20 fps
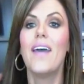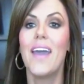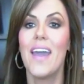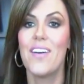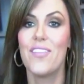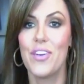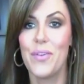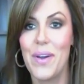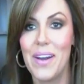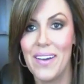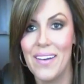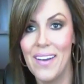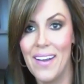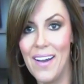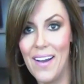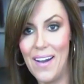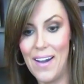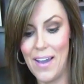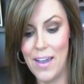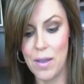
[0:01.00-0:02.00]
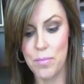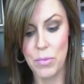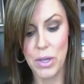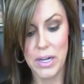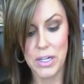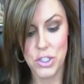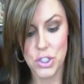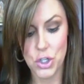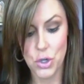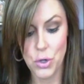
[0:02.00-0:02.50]
Hey everyone, I'm
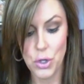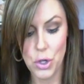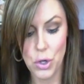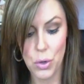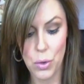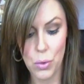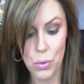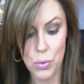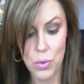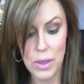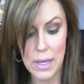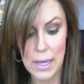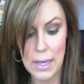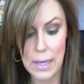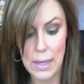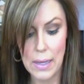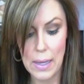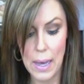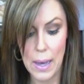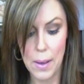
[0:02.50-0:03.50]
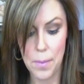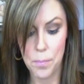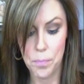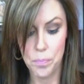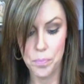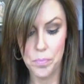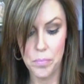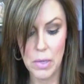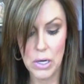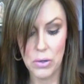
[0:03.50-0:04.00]
going to show you the
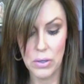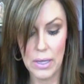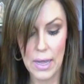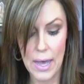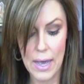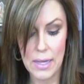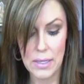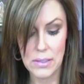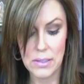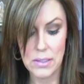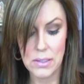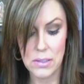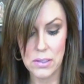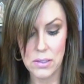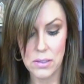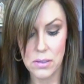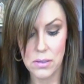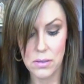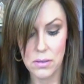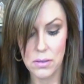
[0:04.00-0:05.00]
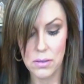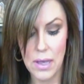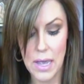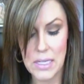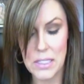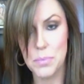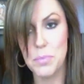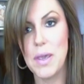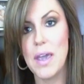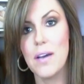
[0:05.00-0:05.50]
Mineralize
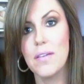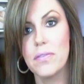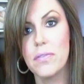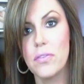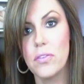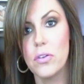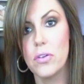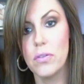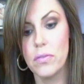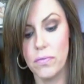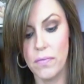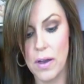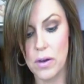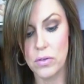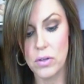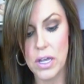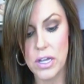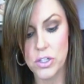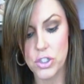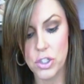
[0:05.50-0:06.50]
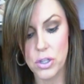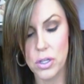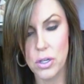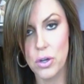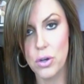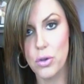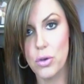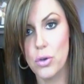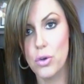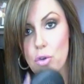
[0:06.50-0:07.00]
SPF foundation, the
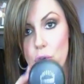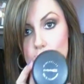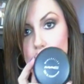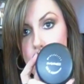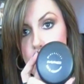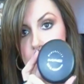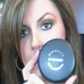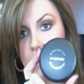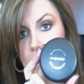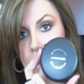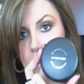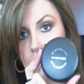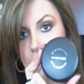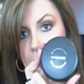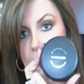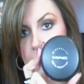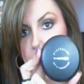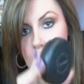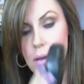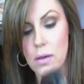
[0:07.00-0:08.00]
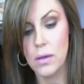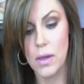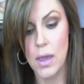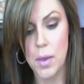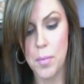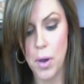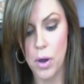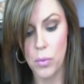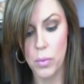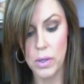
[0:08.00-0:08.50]
new cream one that MAC
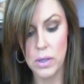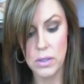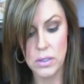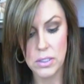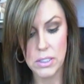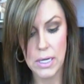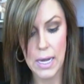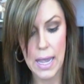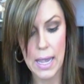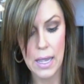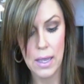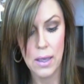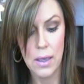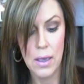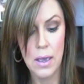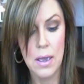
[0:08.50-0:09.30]
came out with today.